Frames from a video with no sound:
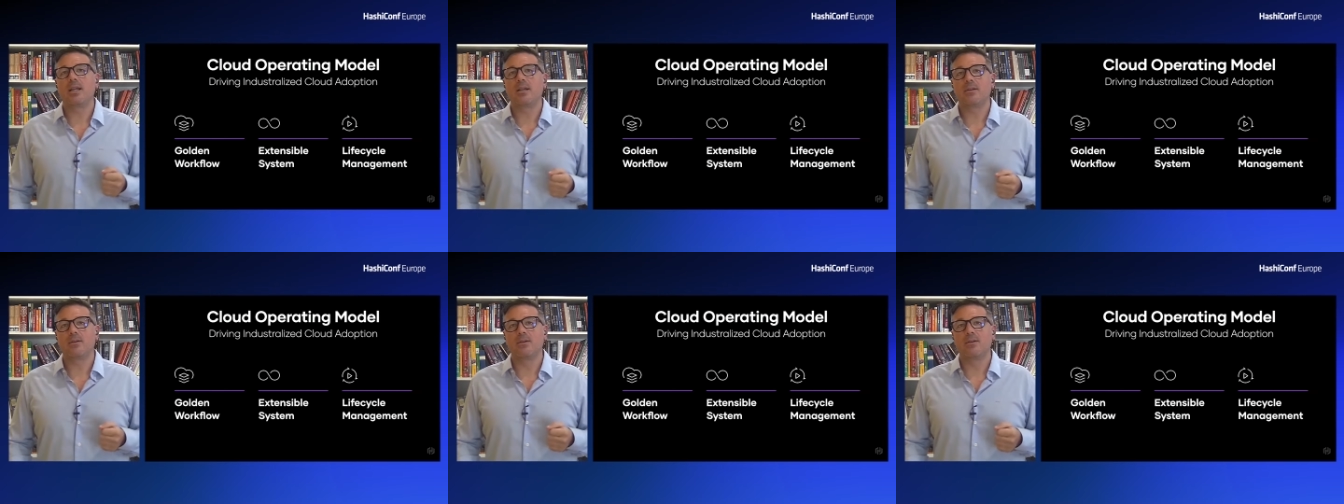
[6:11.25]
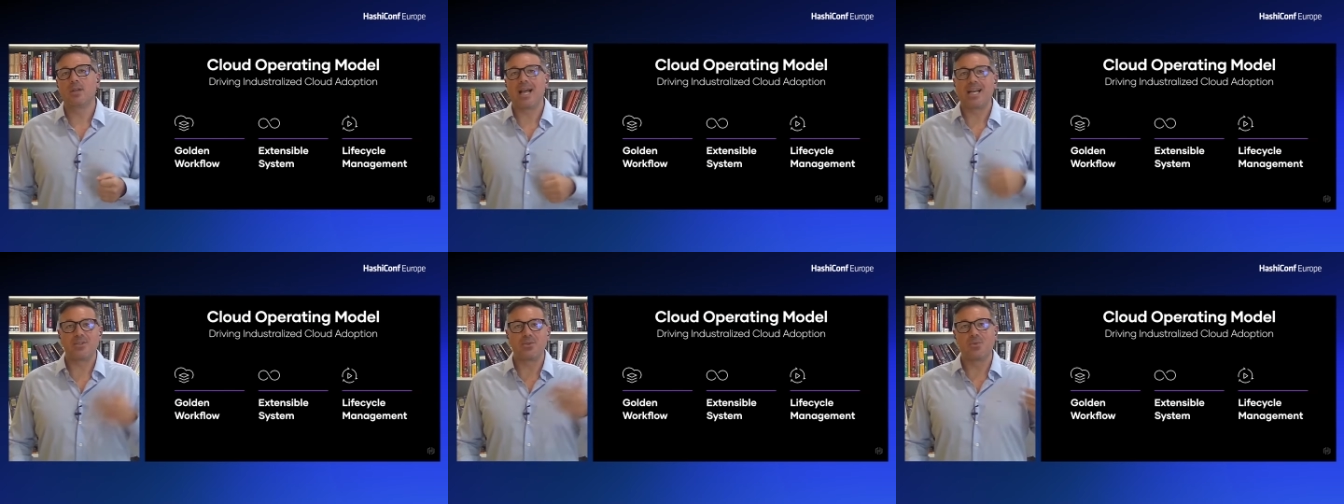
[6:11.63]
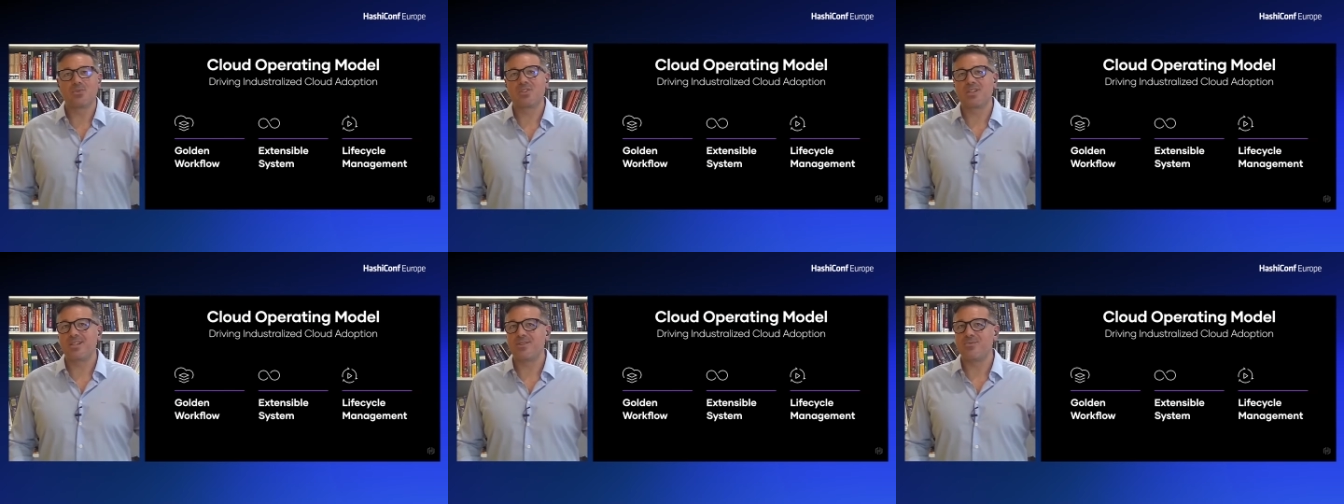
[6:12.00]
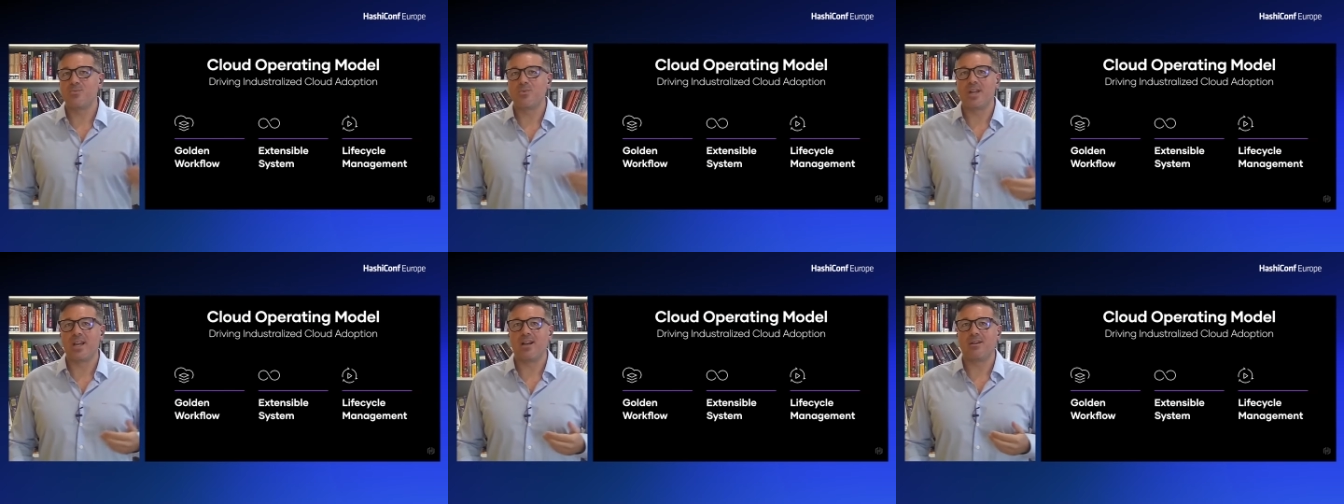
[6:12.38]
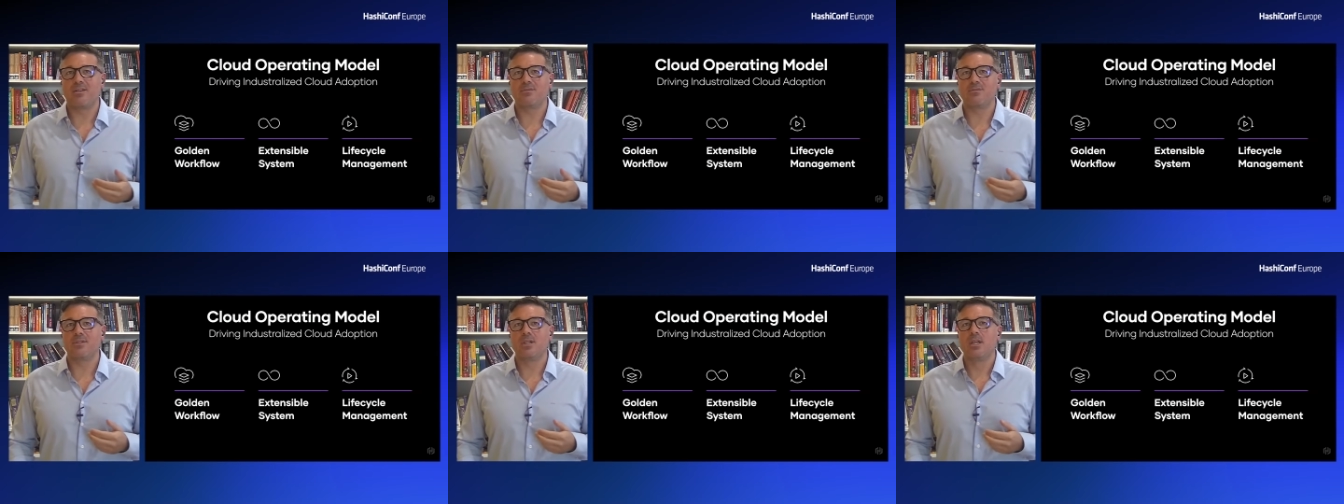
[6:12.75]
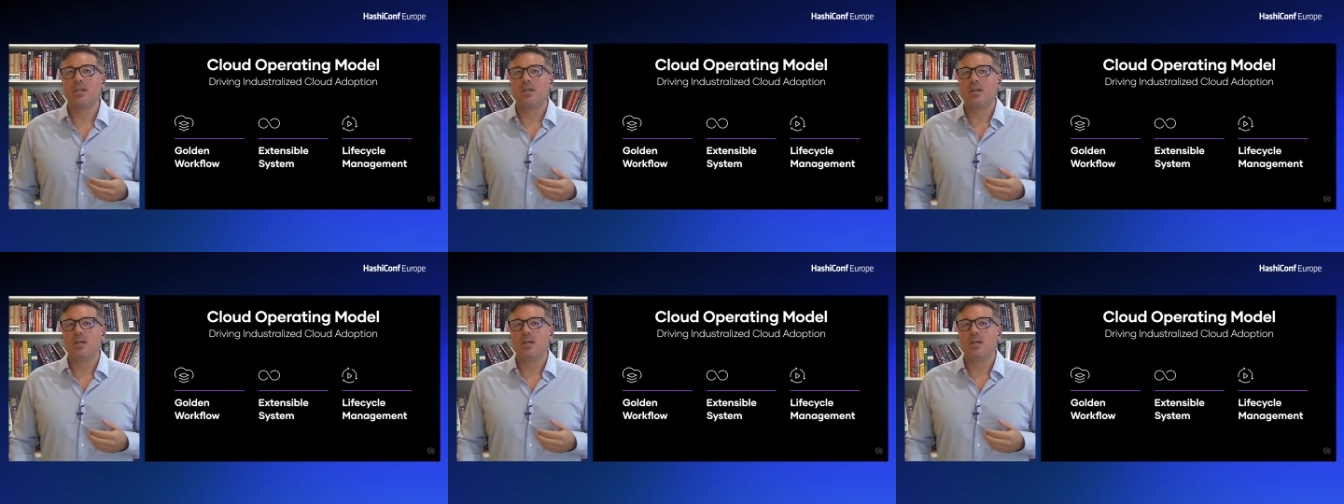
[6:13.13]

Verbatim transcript: And as you'll see, we have